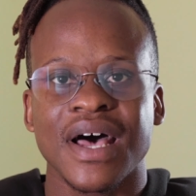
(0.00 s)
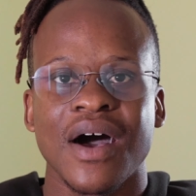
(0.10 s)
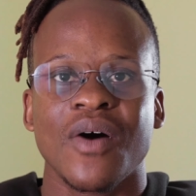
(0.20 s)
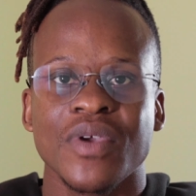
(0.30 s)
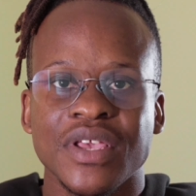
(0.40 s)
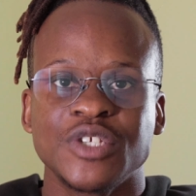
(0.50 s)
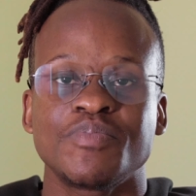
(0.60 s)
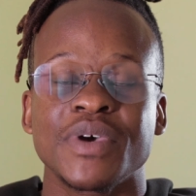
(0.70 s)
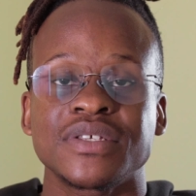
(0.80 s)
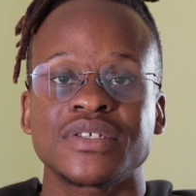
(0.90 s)
how each
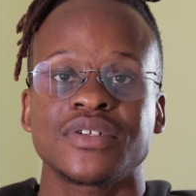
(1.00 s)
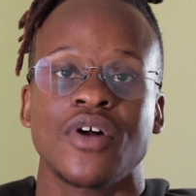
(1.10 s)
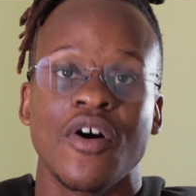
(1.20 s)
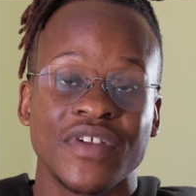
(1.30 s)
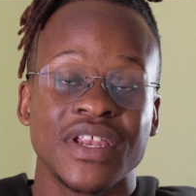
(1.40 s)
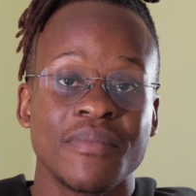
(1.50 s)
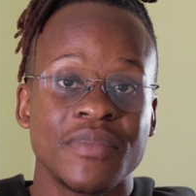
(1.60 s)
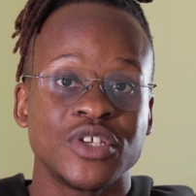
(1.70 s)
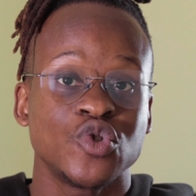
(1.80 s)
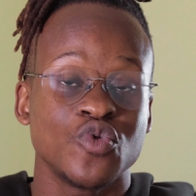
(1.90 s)
pixel of an
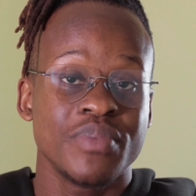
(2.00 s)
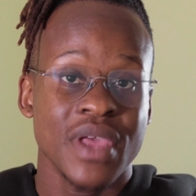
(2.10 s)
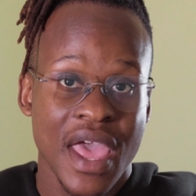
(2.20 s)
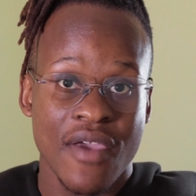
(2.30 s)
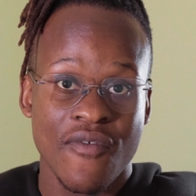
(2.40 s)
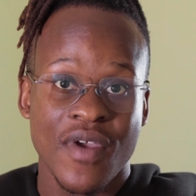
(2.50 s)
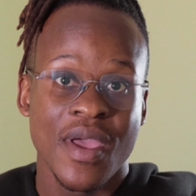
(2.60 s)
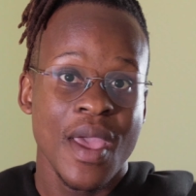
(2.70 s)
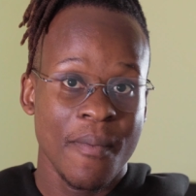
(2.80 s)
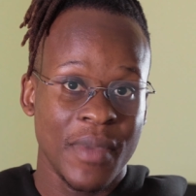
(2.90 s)
image to behave
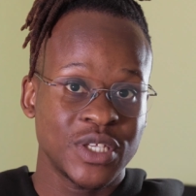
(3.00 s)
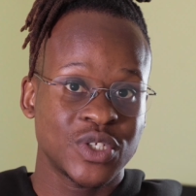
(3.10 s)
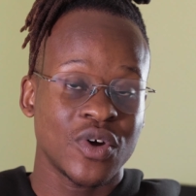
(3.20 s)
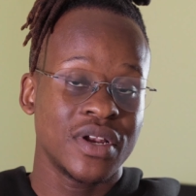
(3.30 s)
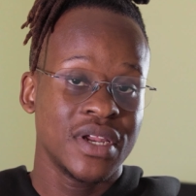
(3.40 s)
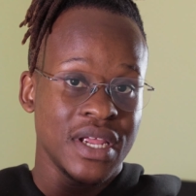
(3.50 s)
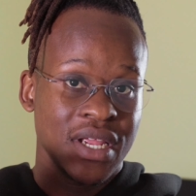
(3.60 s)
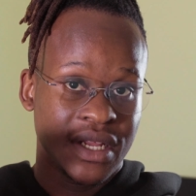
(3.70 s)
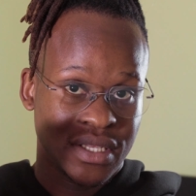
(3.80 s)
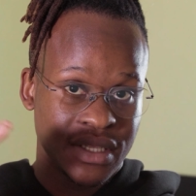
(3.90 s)
based on
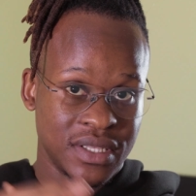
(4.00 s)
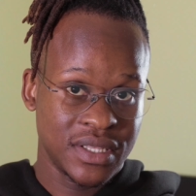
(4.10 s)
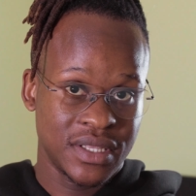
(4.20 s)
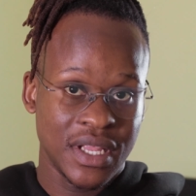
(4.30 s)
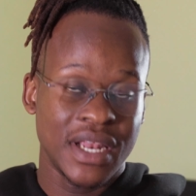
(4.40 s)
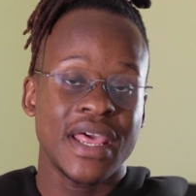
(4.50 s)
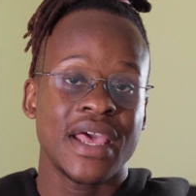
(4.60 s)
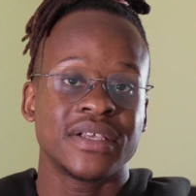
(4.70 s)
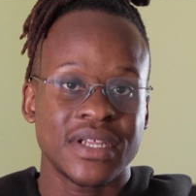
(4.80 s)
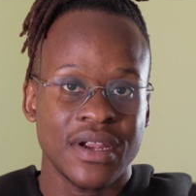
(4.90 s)
the
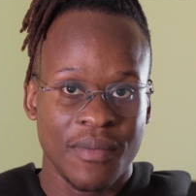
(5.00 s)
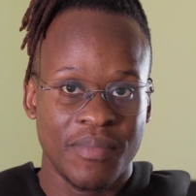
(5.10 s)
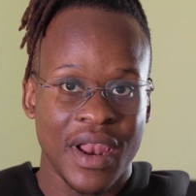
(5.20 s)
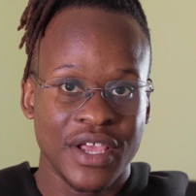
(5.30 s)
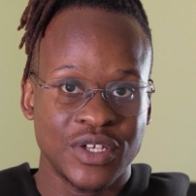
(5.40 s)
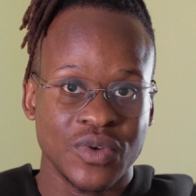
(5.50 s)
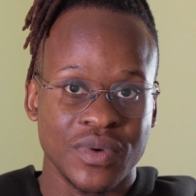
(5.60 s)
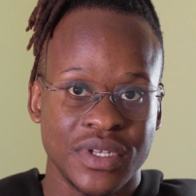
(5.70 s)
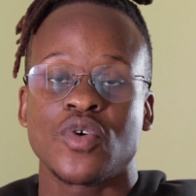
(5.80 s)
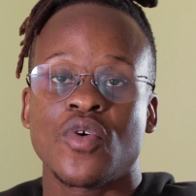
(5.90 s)
layers that are applied to
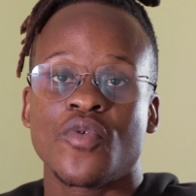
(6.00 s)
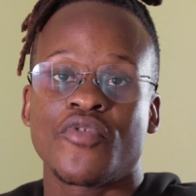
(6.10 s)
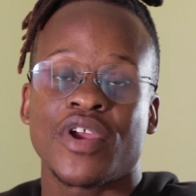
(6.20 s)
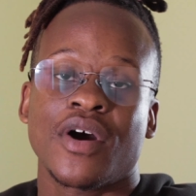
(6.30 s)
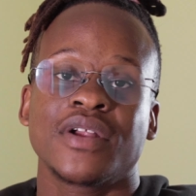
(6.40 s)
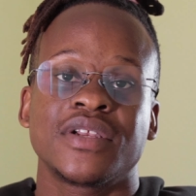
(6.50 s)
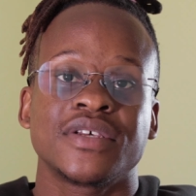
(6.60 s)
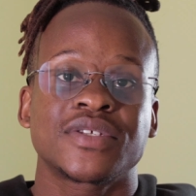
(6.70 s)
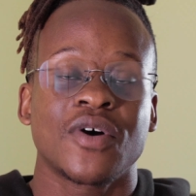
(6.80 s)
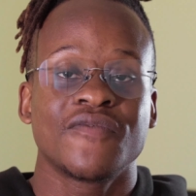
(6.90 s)
it. So
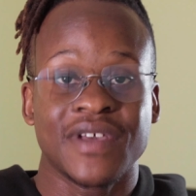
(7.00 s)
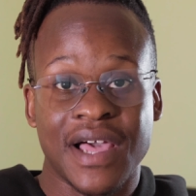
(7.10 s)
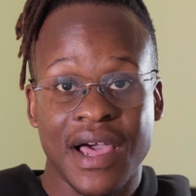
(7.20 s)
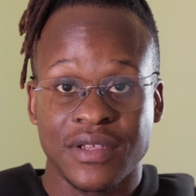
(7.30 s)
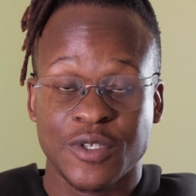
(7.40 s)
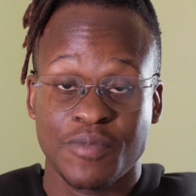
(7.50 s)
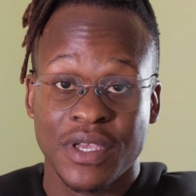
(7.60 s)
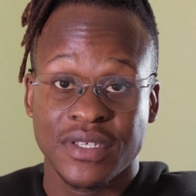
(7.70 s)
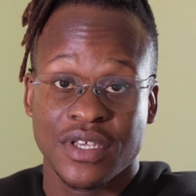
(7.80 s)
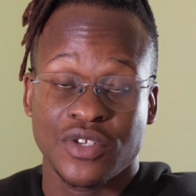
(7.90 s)
regardless of the color
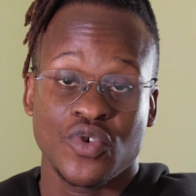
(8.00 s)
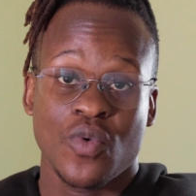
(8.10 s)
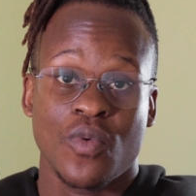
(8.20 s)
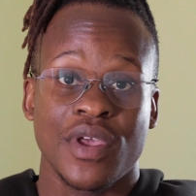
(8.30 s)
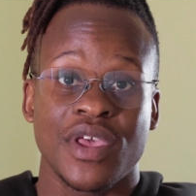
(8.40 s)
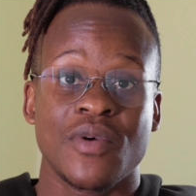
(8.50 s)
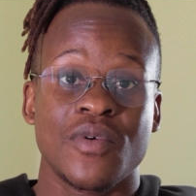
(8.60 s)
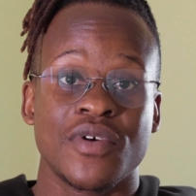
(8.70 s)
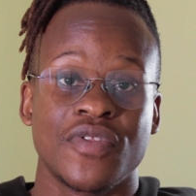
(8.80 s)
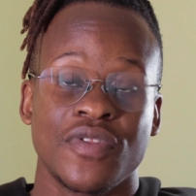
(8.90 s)
space that you're working
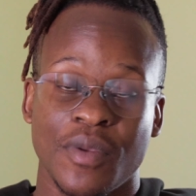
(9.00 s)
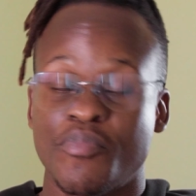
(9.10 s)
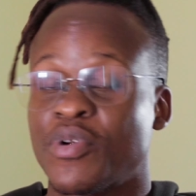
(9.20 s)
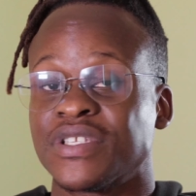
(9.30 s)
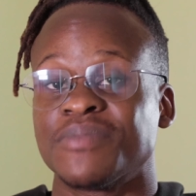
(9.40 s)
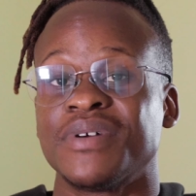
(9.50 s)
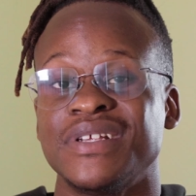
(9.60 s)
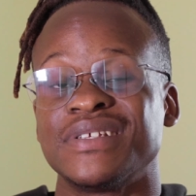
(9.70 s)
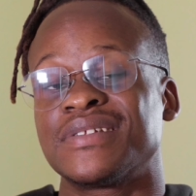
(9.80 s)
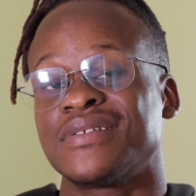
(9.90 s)
with, the principle
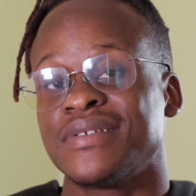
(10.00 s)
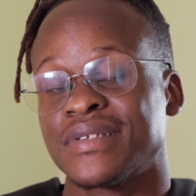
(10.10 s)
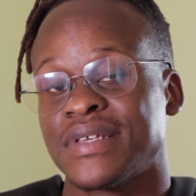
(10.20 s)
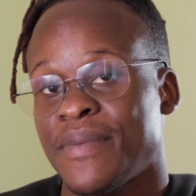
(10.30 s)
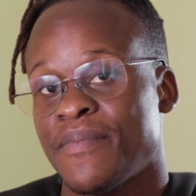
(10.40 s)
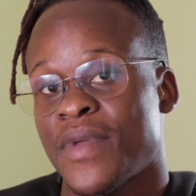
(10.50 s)
is still the same.